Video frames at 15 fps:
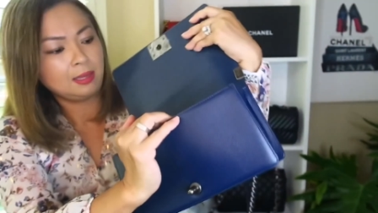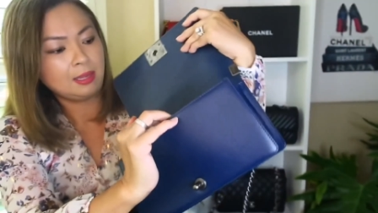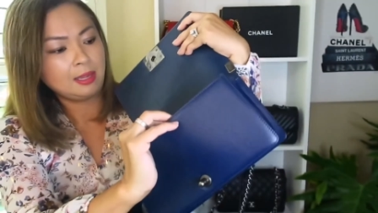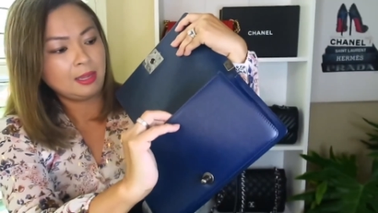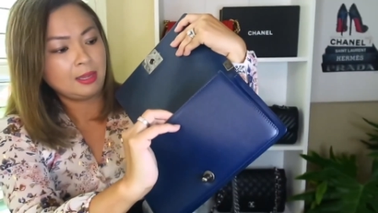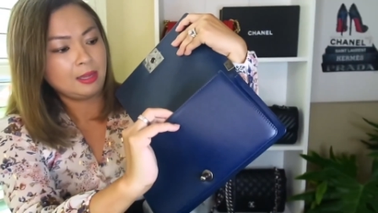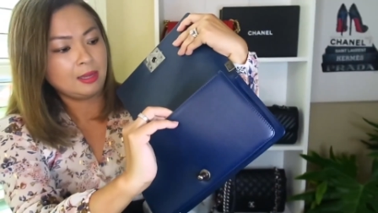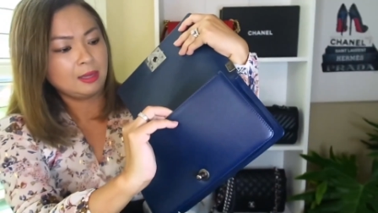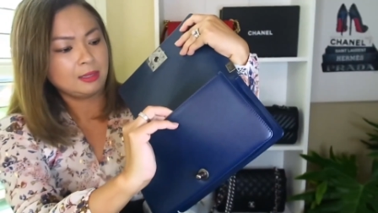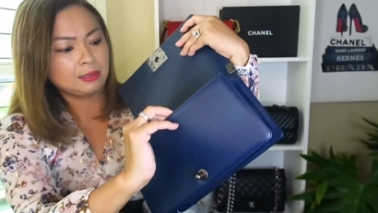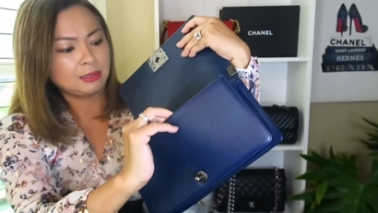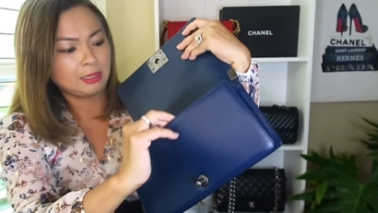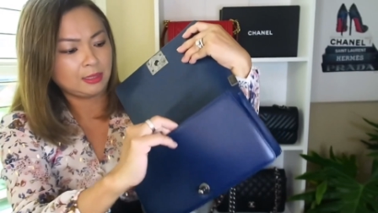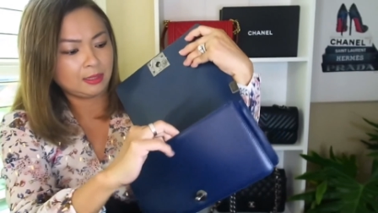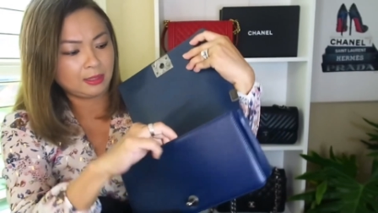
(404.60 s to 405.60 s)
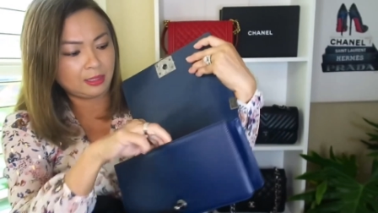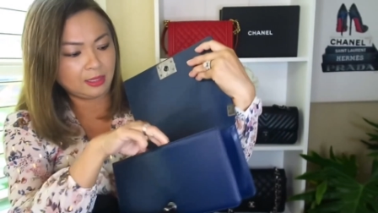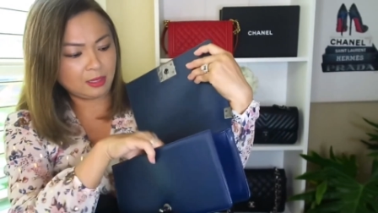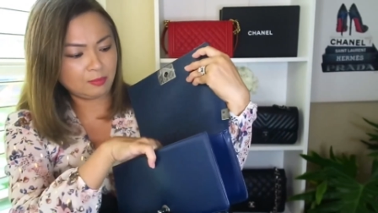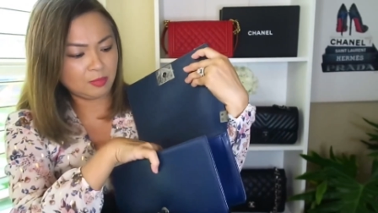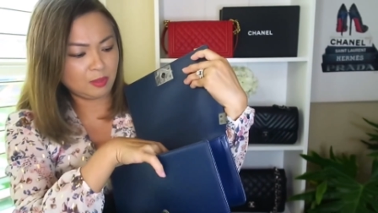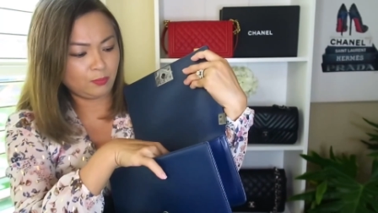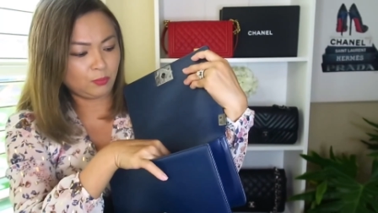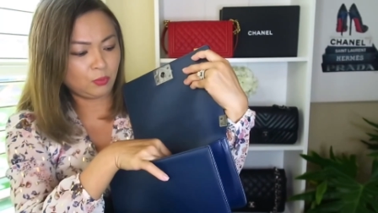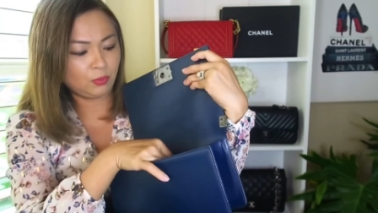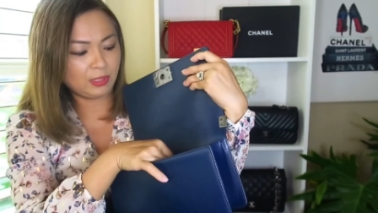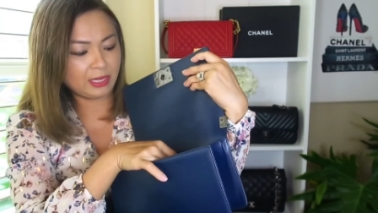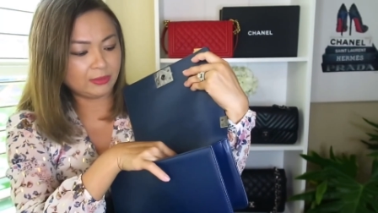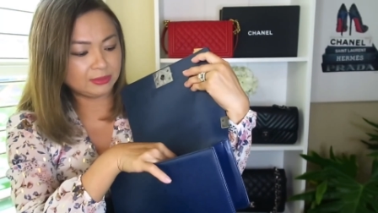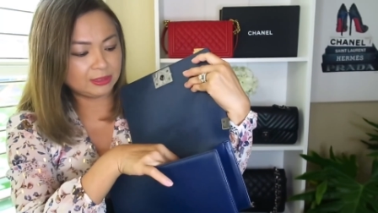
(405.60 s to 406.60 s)
and let me
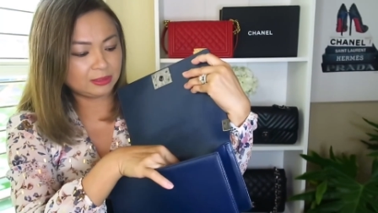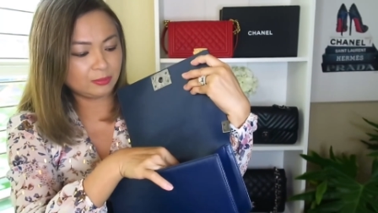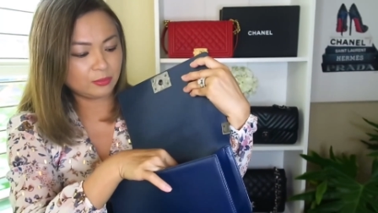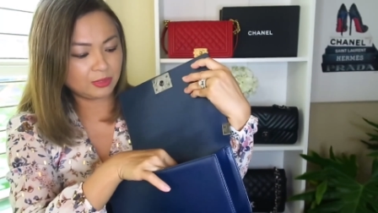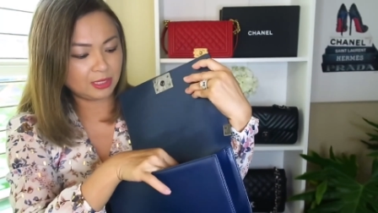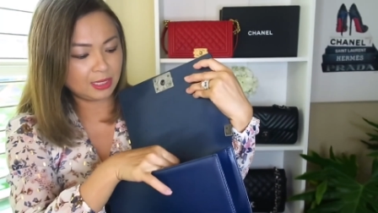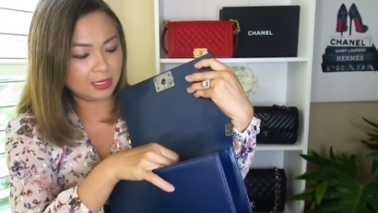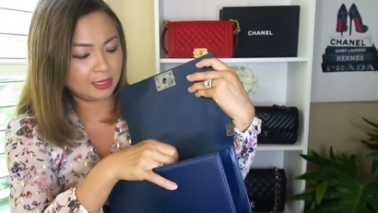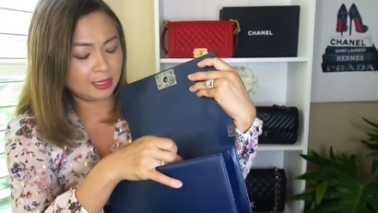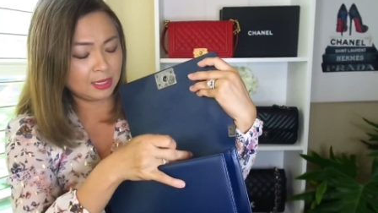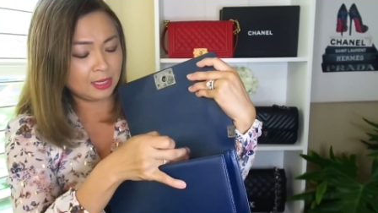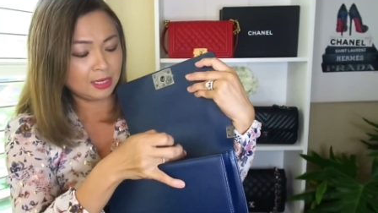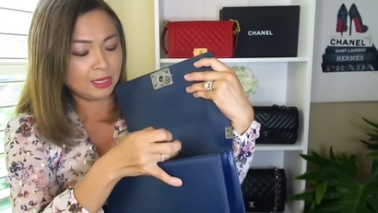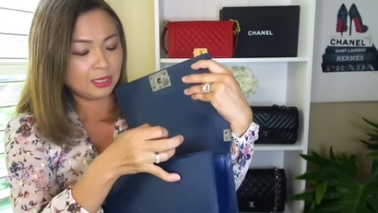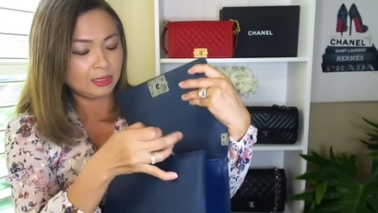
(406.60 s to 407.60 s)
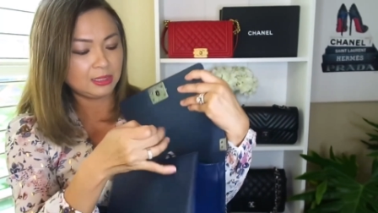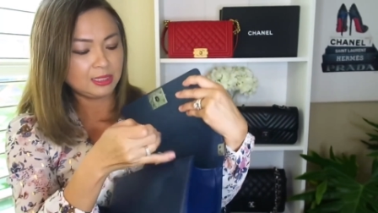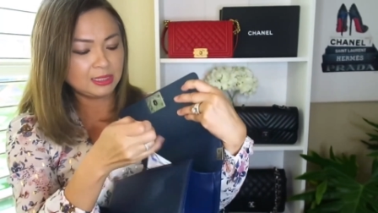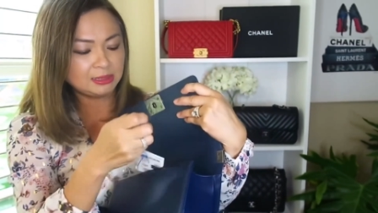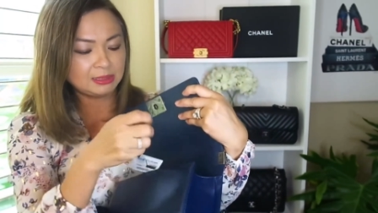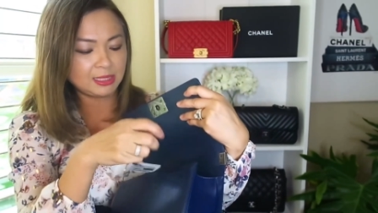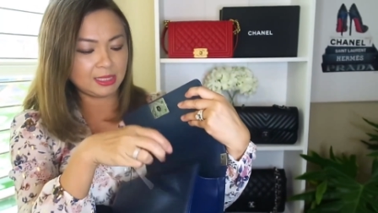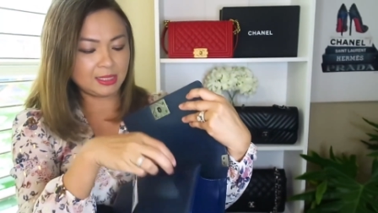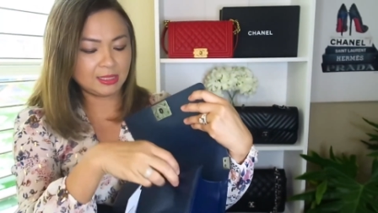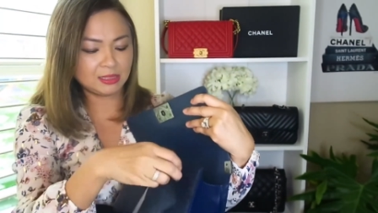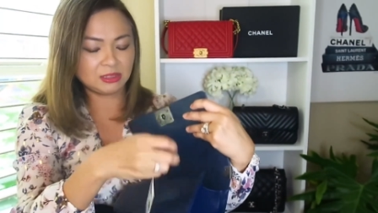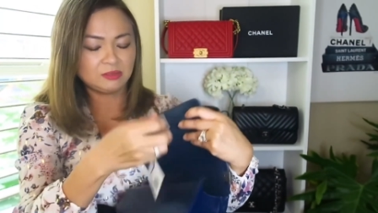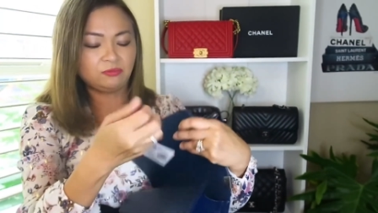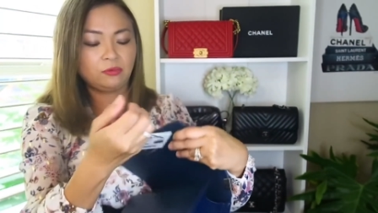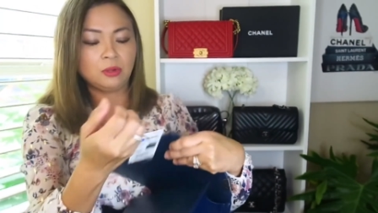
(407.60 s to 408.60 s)
pull out something. This
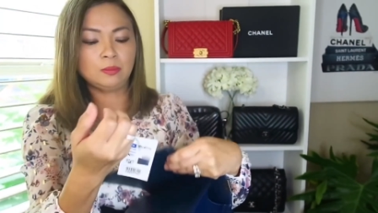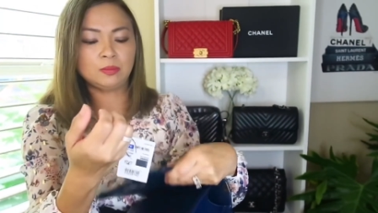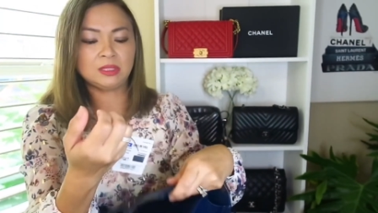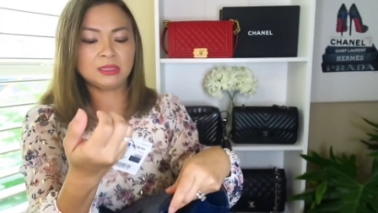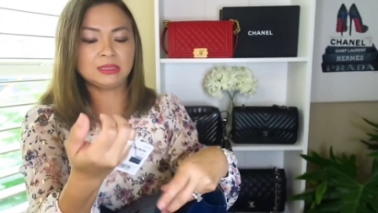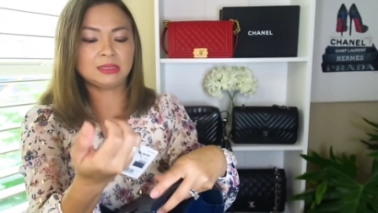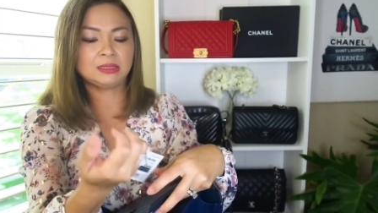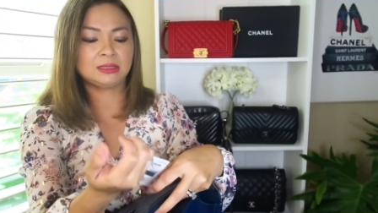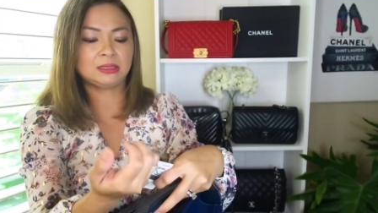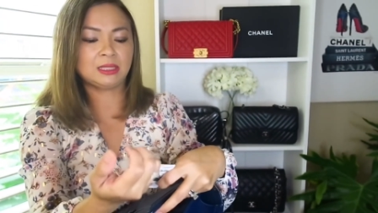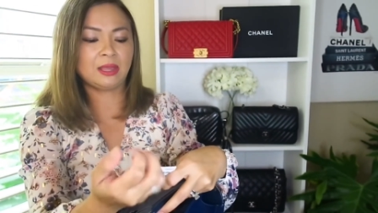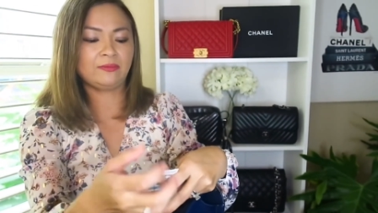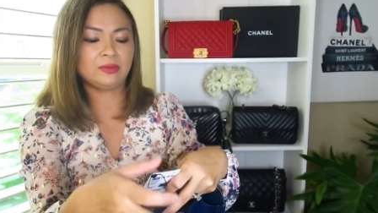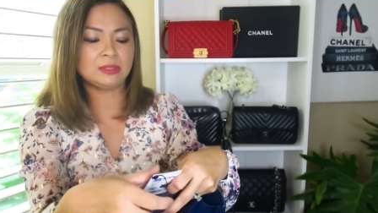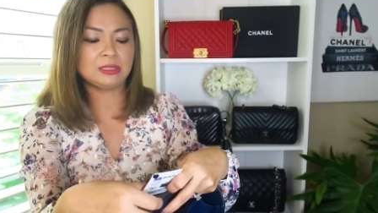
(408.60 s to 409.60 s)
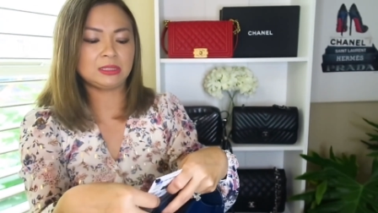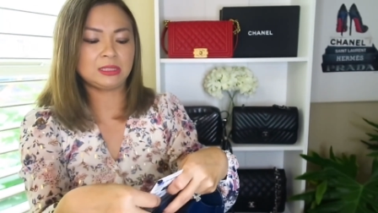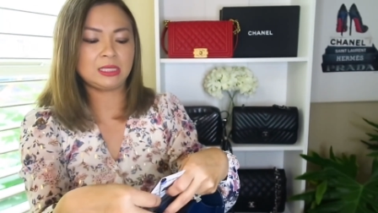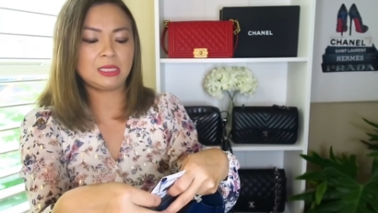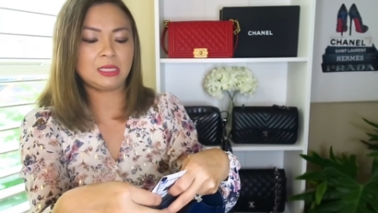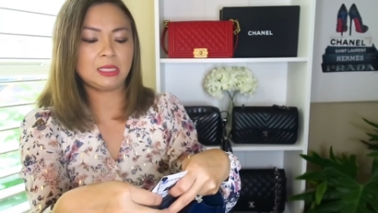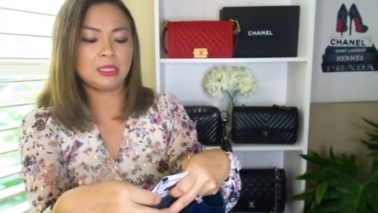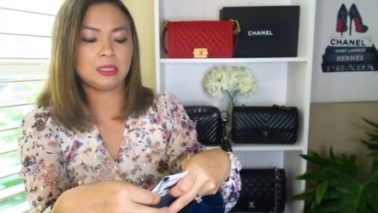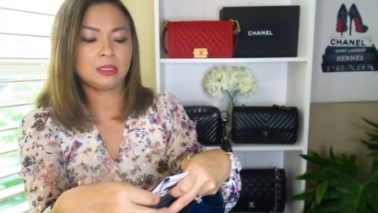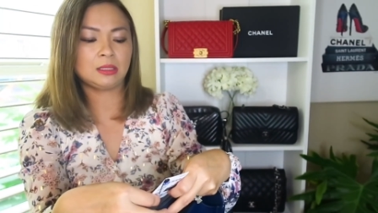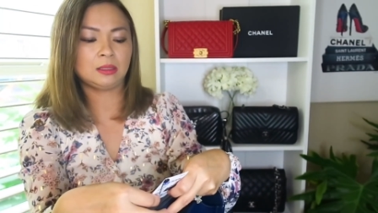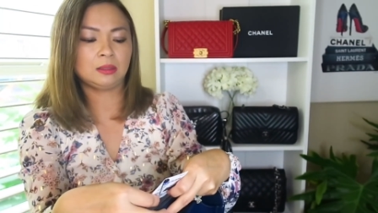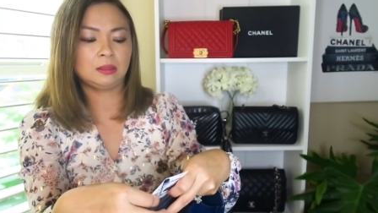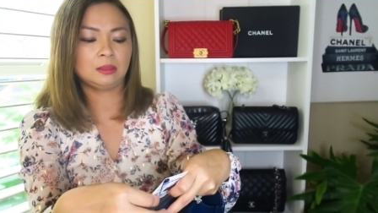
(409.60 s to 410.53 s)
is from this 17B